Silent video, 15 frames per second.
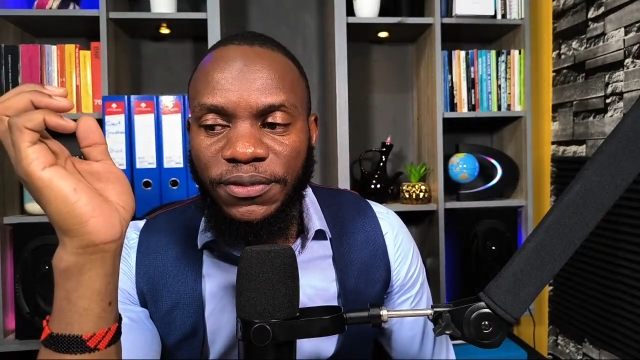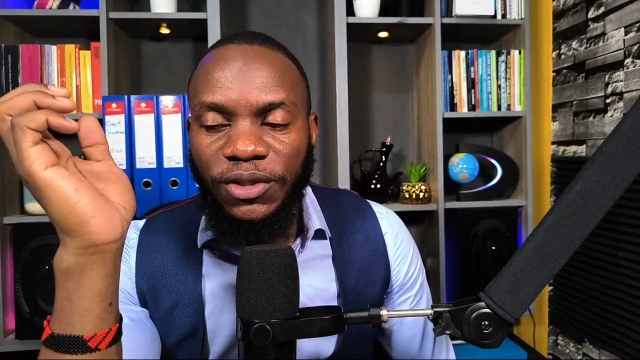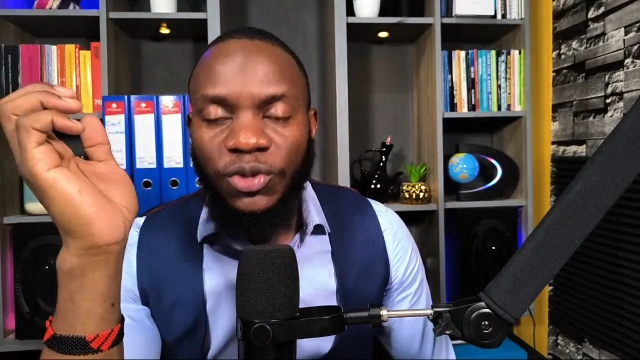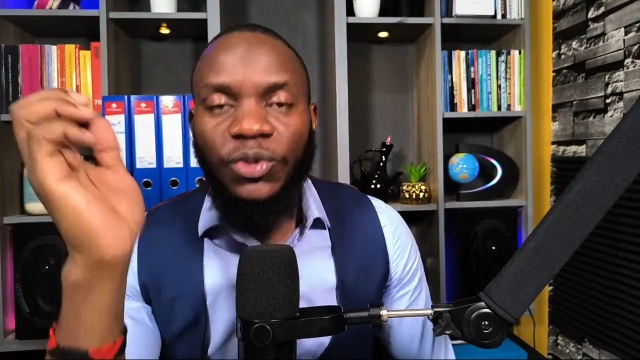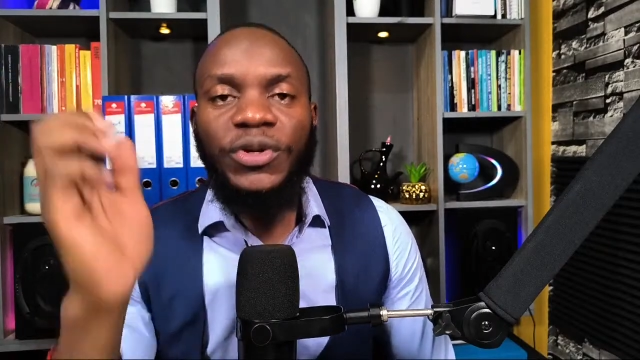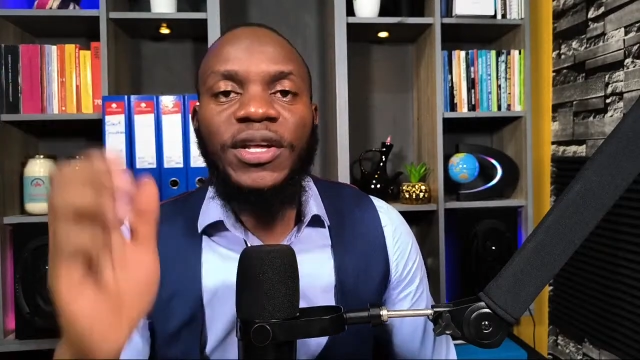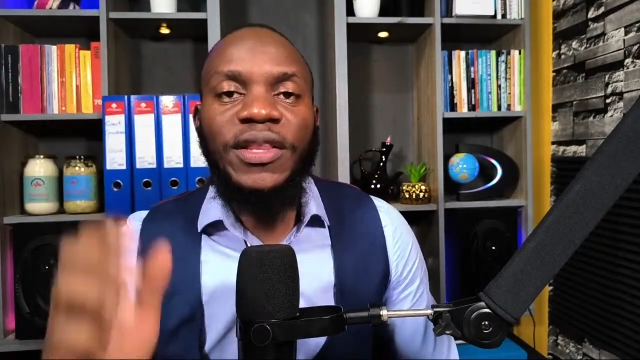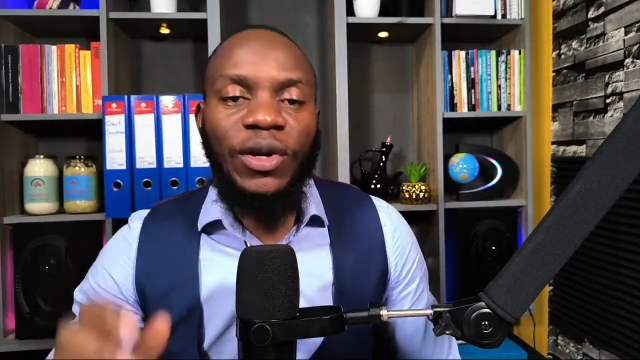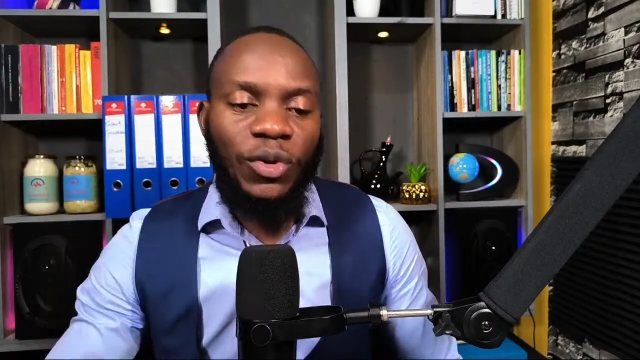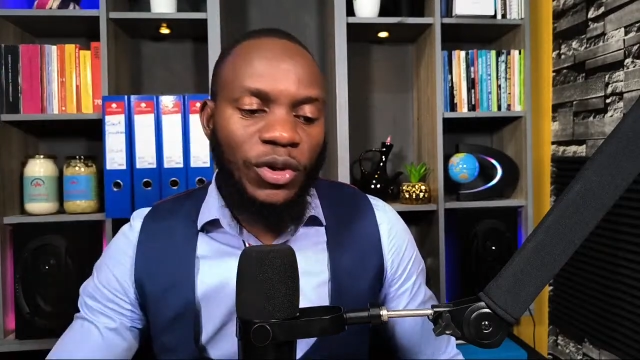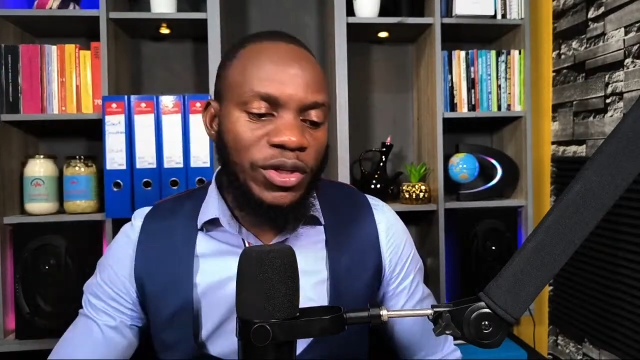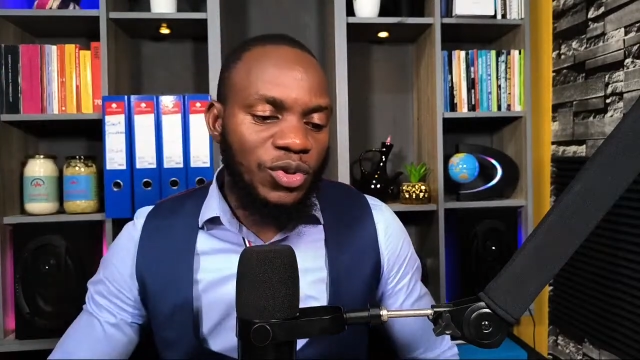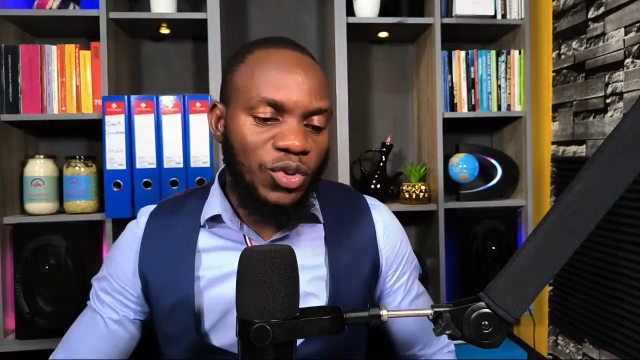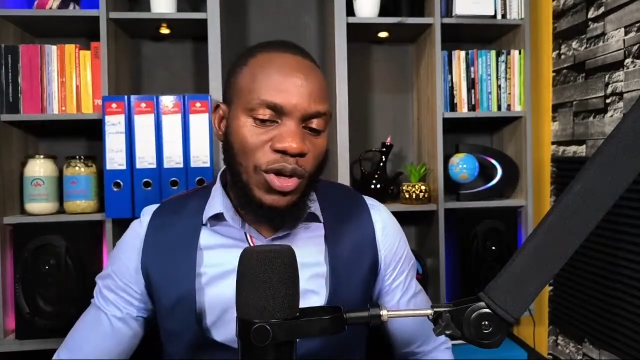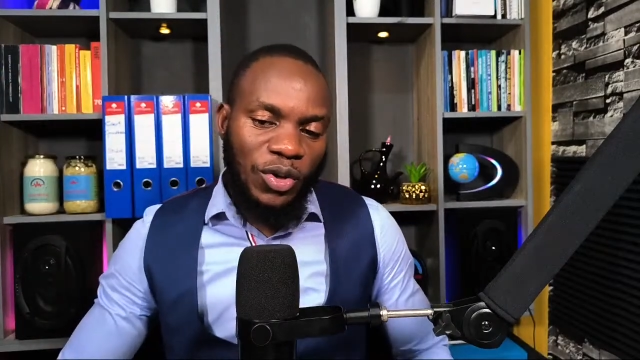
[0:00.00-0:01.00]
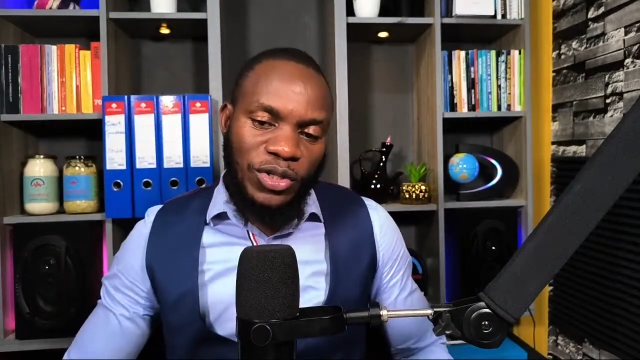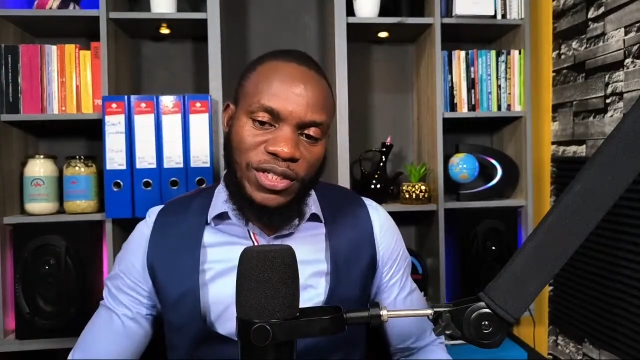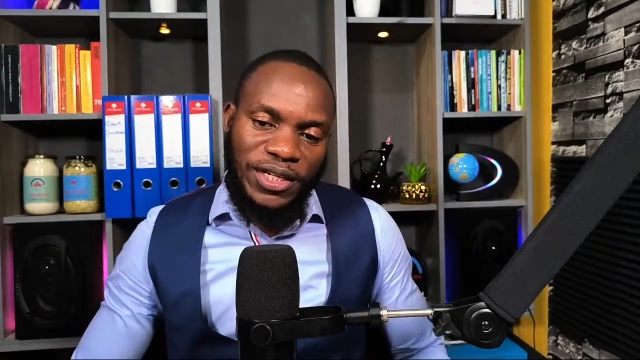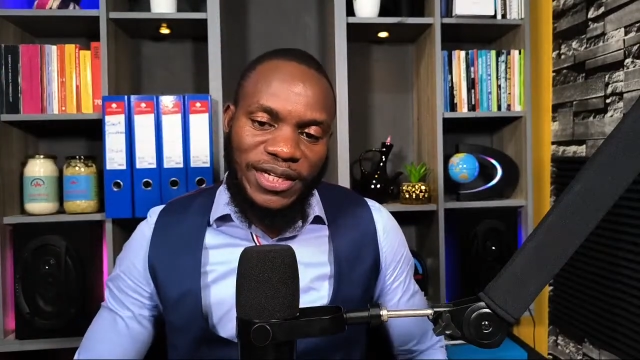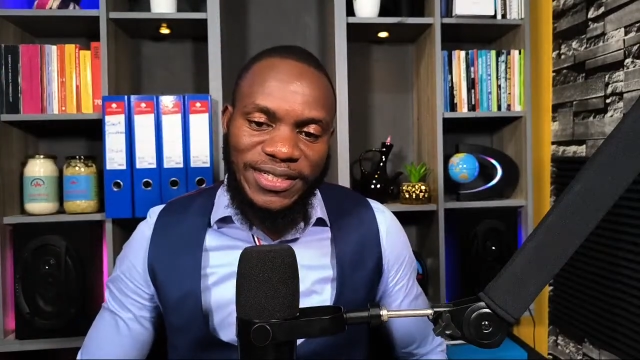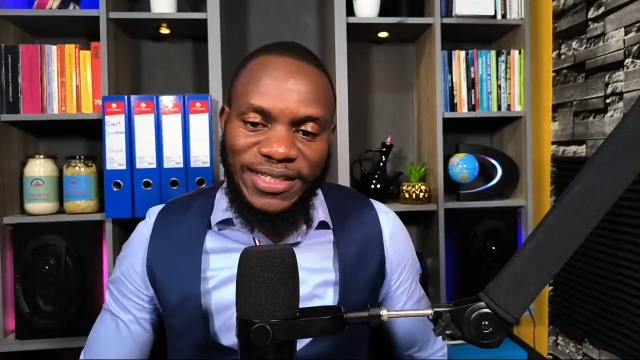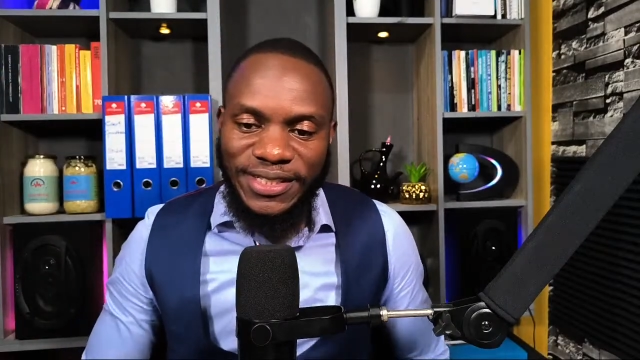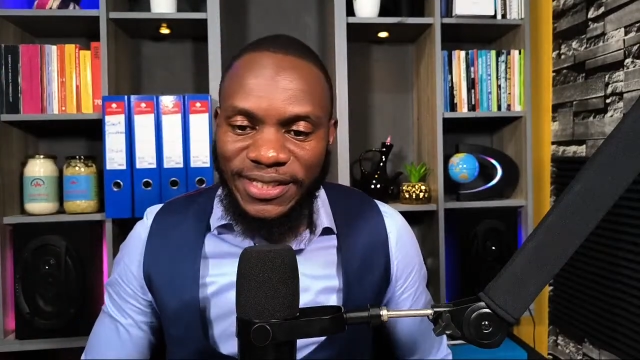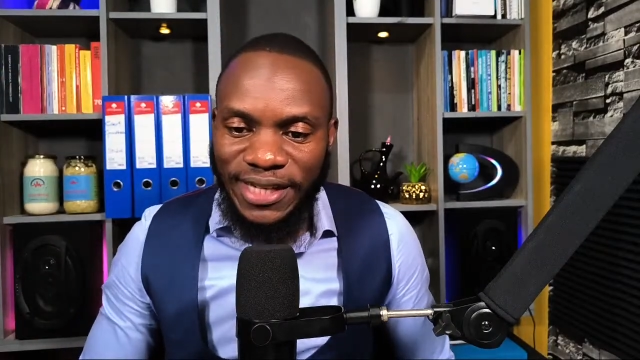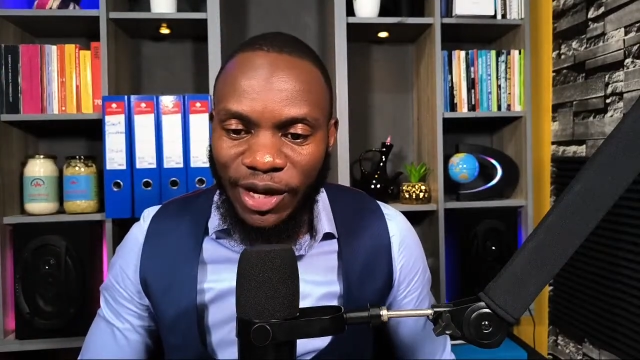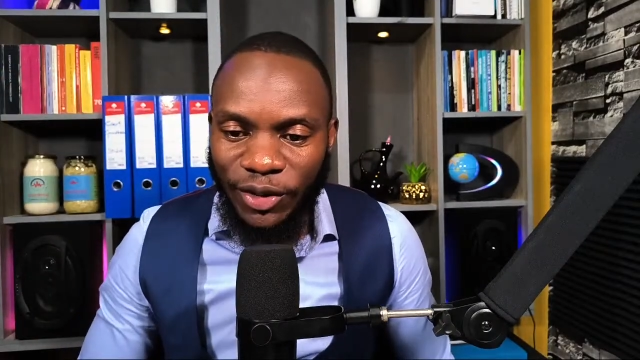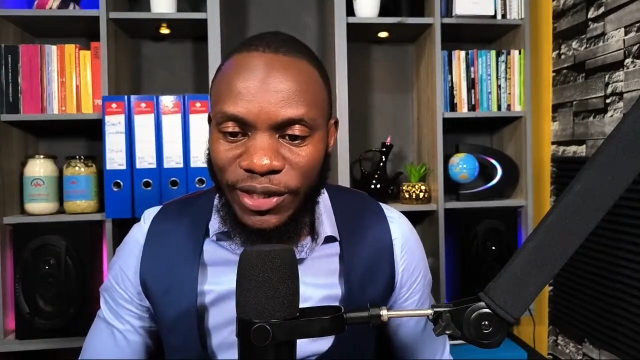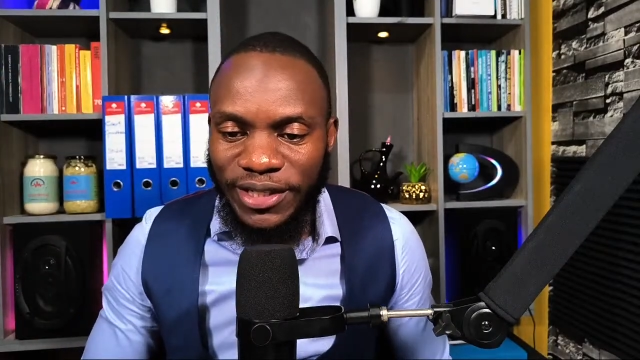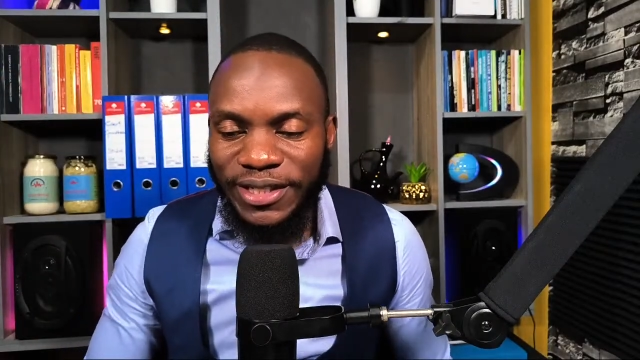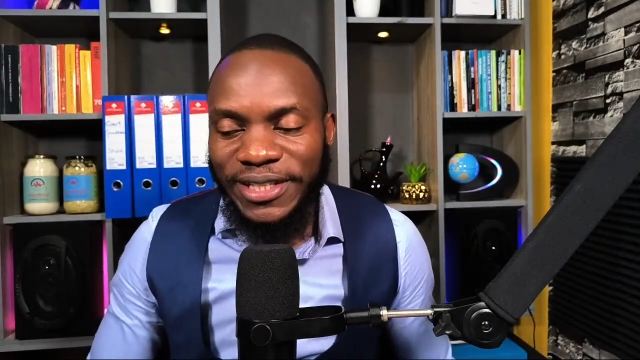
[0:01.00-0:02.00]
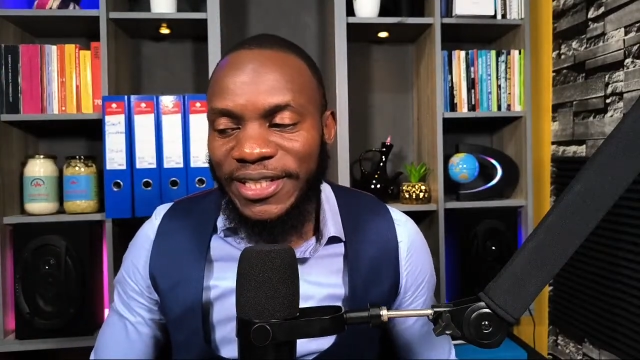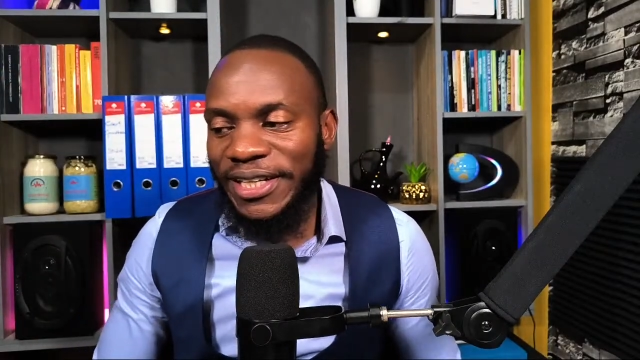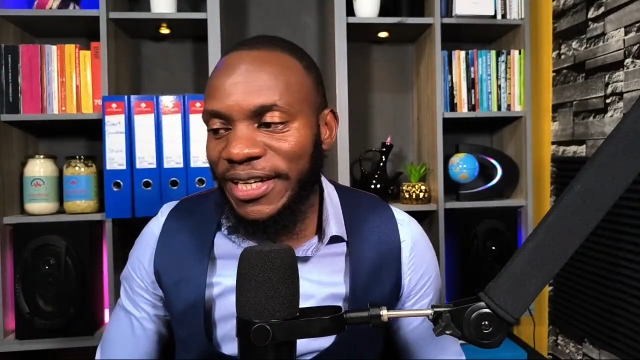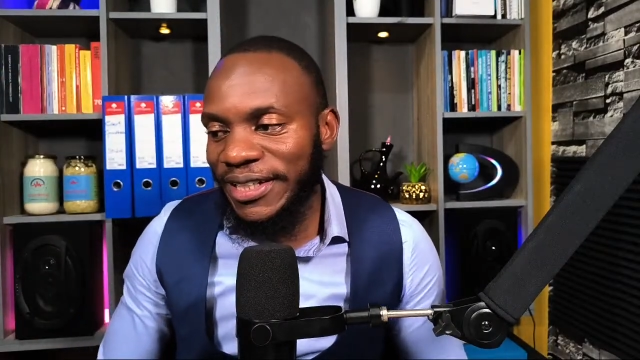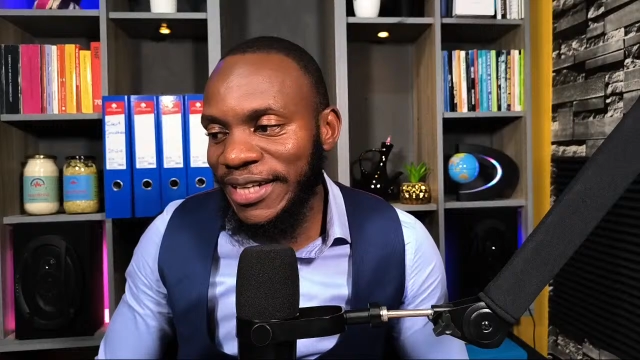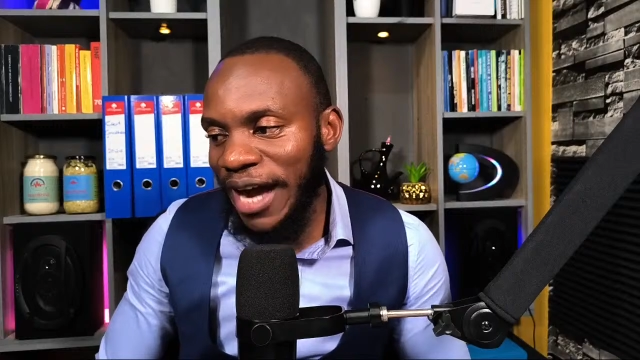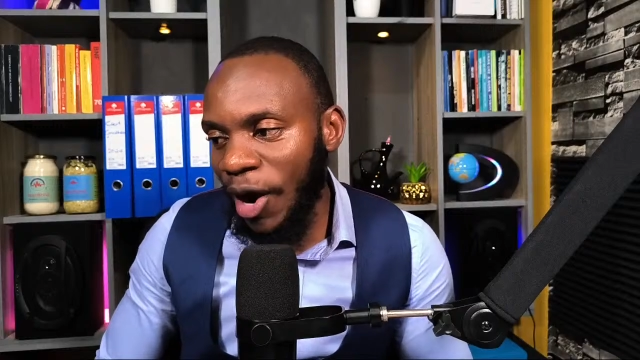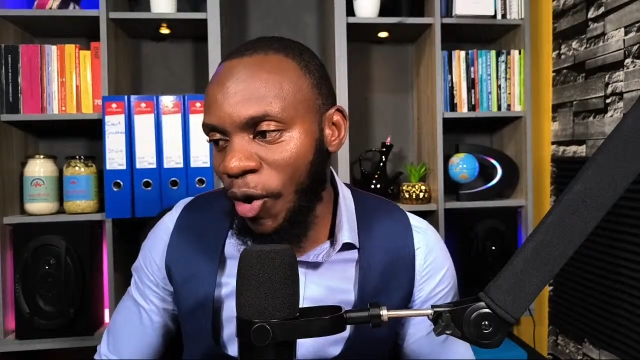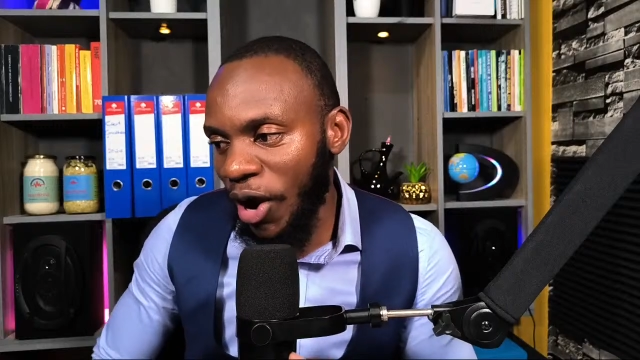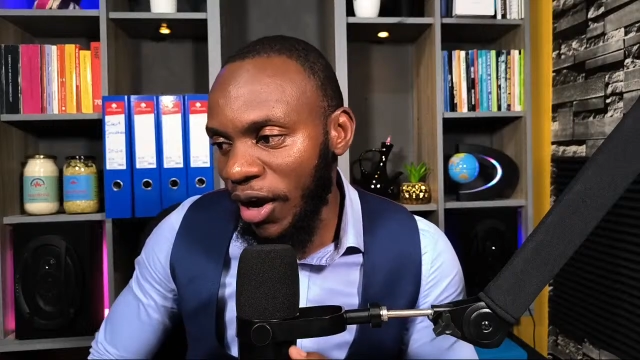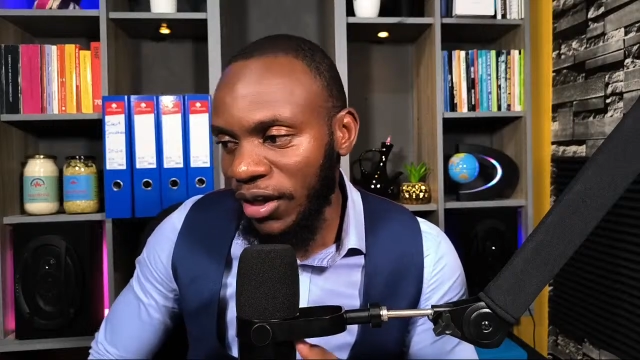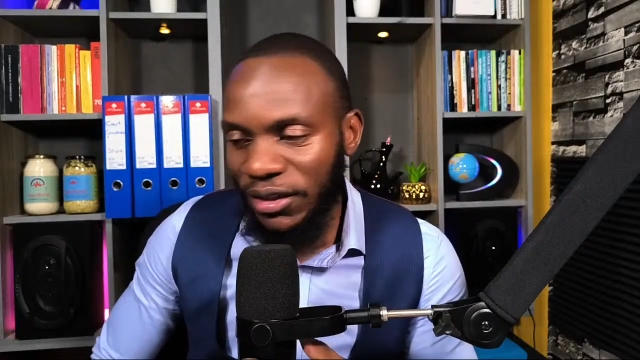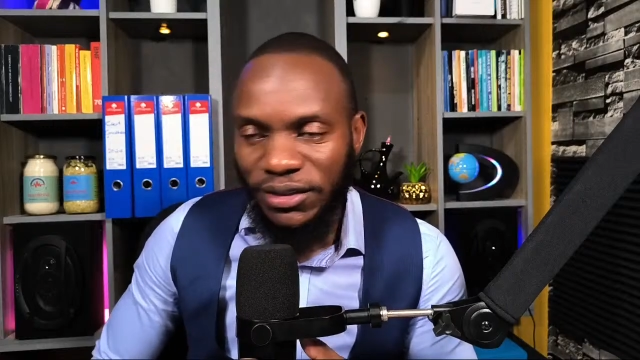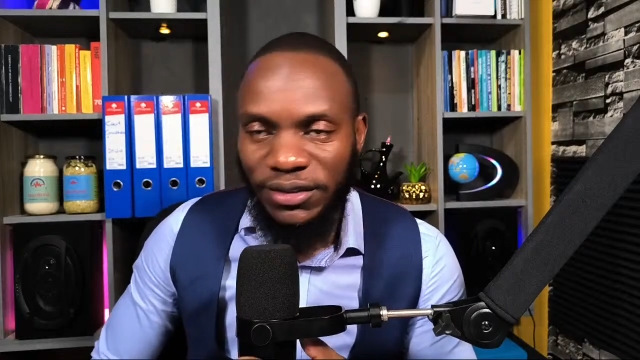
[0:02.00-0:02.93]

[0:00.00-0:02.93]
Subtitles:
You would rather go into a hotel, sit down and drink dawa.